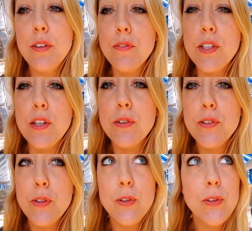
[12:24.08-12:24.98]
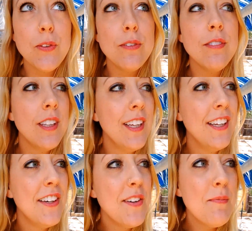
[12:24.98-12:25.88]
50 years old.
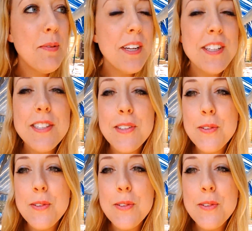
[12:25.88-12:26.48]
But it's so